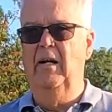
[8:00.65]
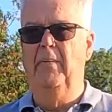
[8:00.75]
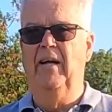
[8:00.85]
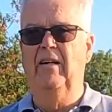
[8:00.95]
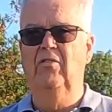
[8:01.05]
our
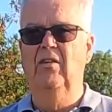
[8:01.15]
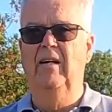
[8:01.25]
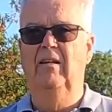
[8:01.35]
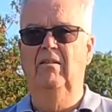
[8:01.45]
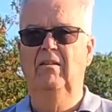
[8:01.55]
paddocks
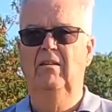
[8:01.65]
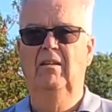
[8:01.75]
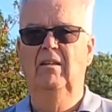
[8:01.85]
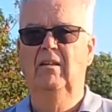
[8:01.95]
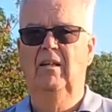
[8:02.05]
now,
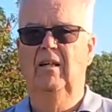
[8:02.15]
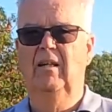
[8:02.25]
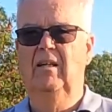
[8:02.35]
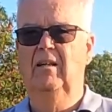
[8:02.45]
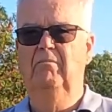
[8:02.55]

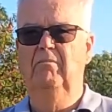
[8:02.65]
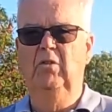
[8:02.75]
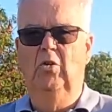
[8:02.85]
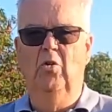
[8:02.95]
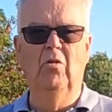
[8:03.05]

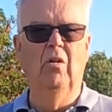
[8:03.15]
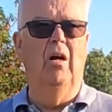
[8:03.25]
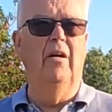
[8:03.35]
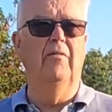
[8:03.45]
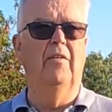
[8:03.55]
you couldn't
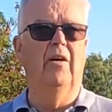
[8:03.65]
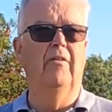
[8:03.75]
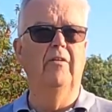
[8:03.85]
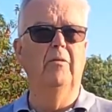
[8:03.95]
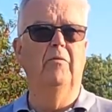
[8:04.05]
light a
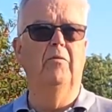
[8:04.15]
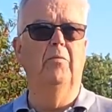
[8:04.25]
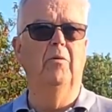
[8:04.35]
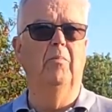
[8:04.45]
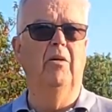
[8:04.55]
fire in them if you
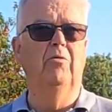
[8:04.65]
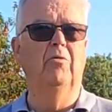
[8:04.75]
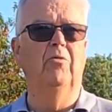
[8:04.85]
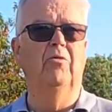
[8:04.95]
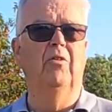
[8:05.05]
put a
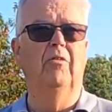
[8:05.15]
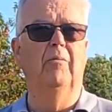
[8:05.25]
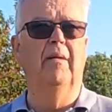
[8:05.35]
blowtorch on them.